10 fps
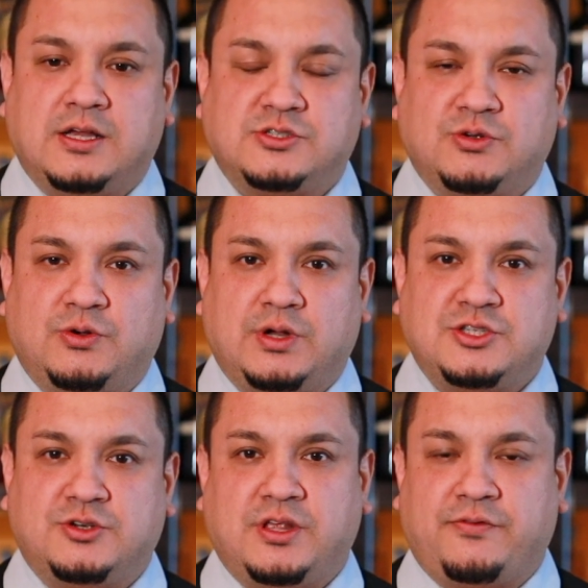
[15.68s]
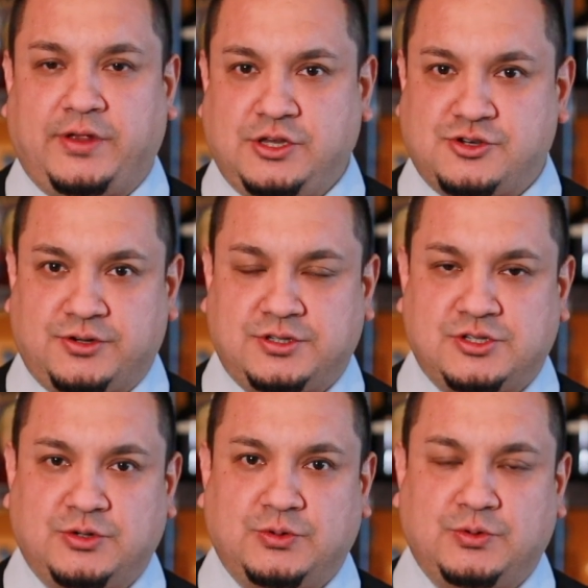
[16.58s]
So I took the adventure
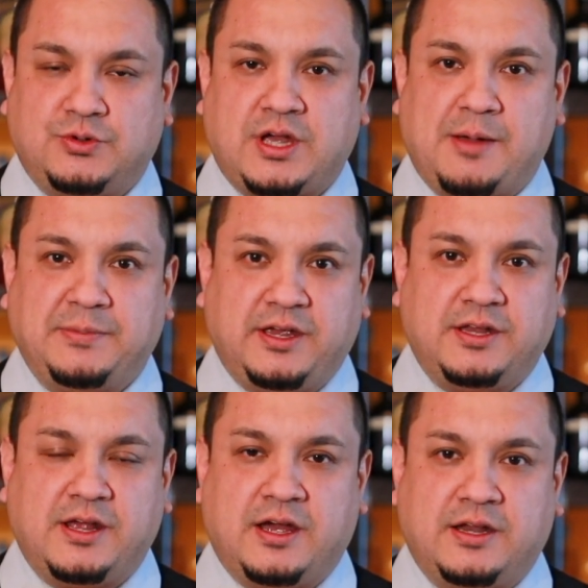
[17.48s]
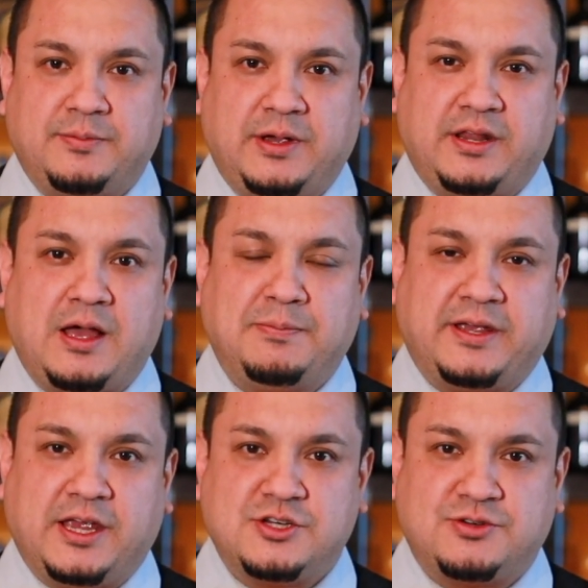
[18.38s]
to come in and made the
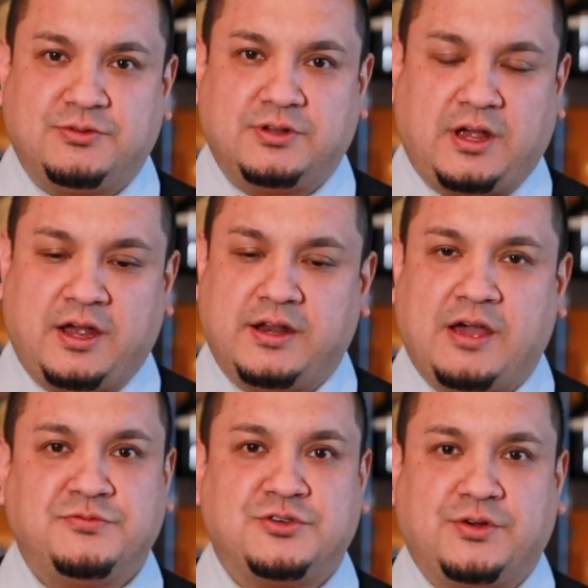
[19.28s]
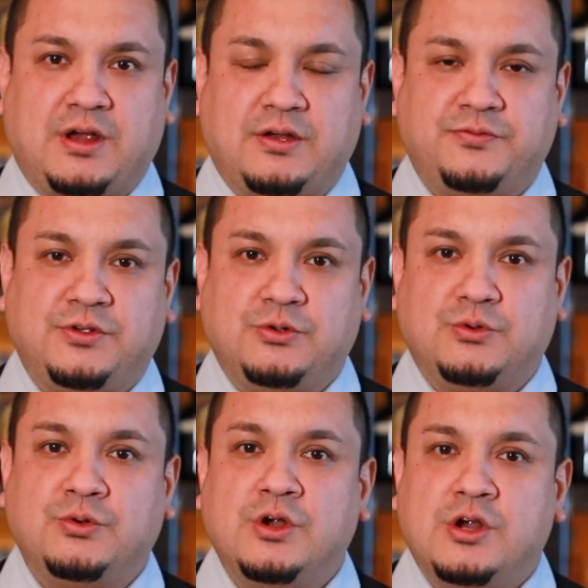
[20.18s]
application. And after a
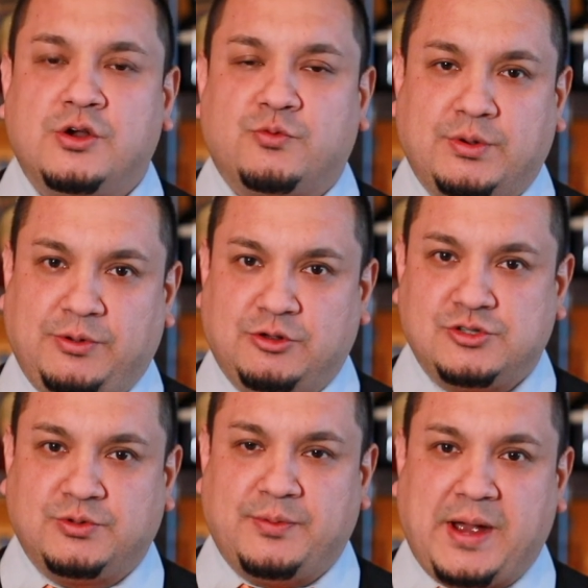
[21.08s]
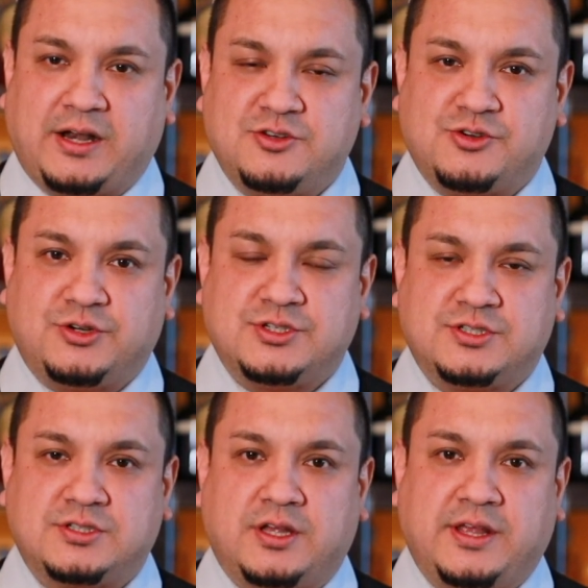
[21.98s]
few reviews with the
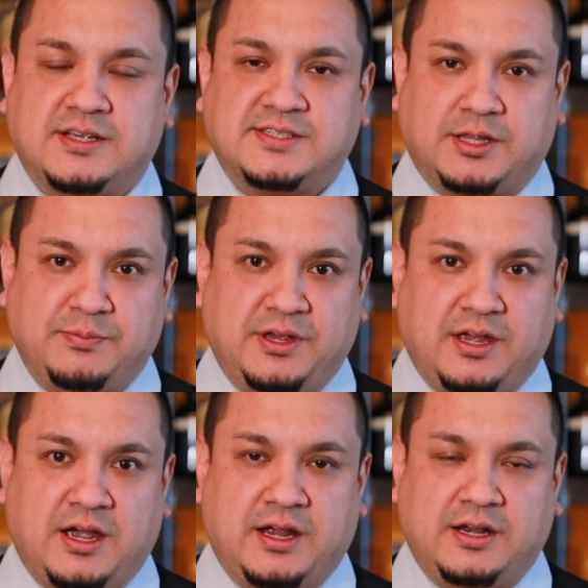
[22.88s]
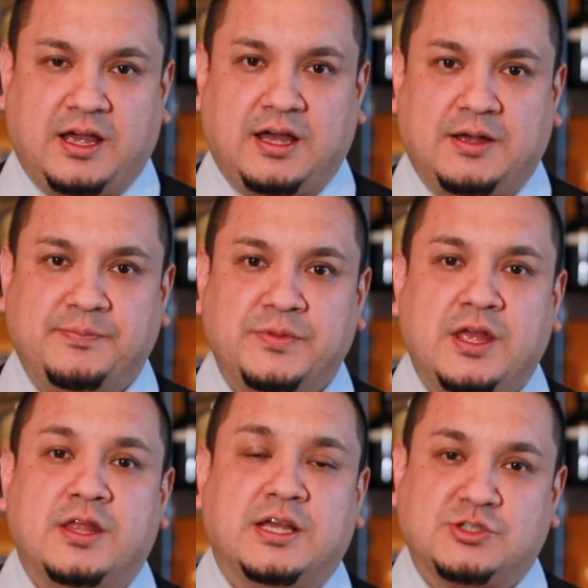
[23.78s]
managers, they accept me. And
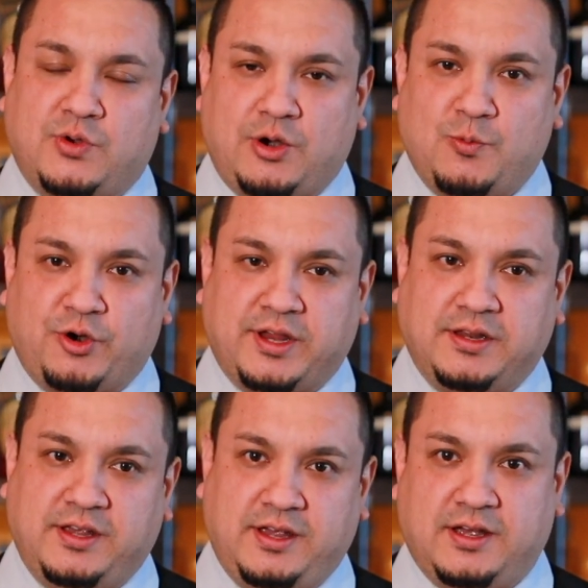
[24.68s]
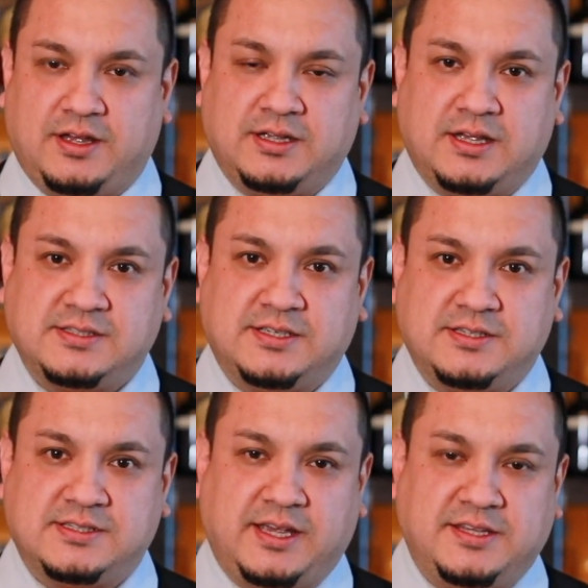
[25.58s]
that's where I'm working here
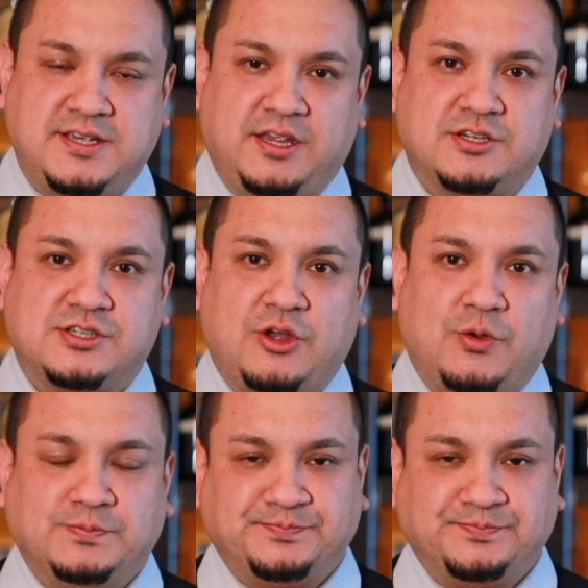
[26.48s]
since 18 years ago.